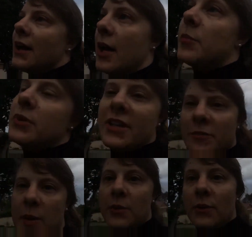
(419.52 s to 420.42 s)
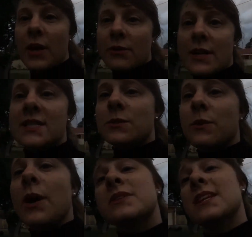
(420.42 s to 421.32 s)
I believe maybe one of the reasons
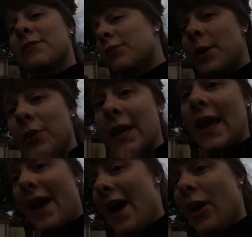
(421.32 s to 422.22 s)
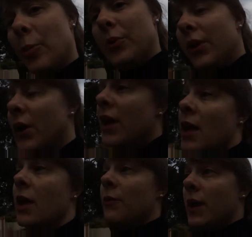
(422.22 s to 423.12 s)
why I was never able to get help
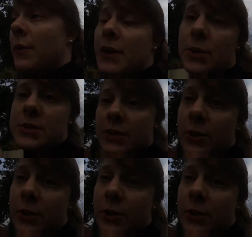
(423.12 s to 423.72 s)
when I would go to